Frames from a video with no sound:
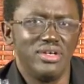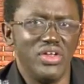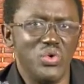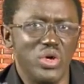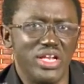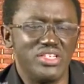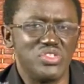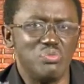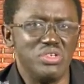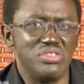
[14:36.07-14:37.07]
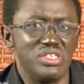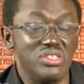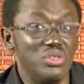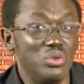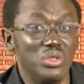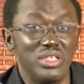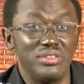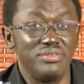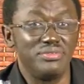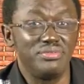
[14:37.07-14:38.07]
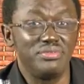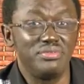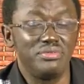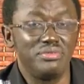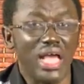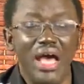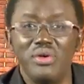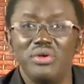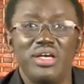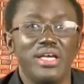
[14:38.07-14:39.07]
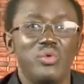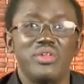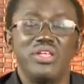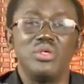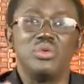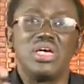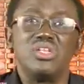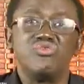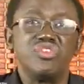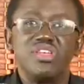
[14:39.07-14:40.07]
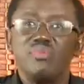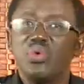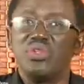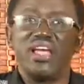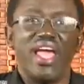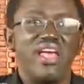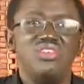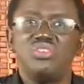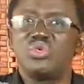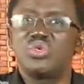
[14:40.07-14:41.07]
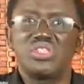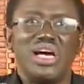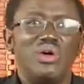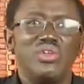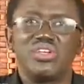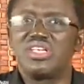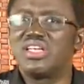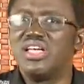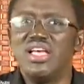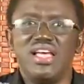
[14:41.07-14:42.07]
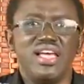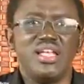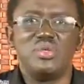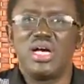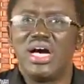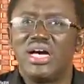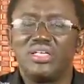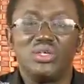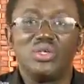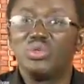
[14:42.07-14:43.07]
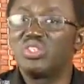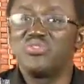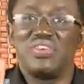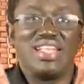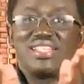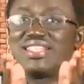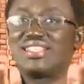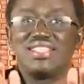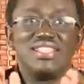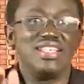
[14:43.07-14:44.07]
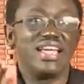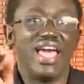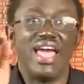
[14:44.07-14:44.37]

And you want to dismiss it. You know what? I don't care whether you are dreaming with the angels out there and you had all those fantasy things.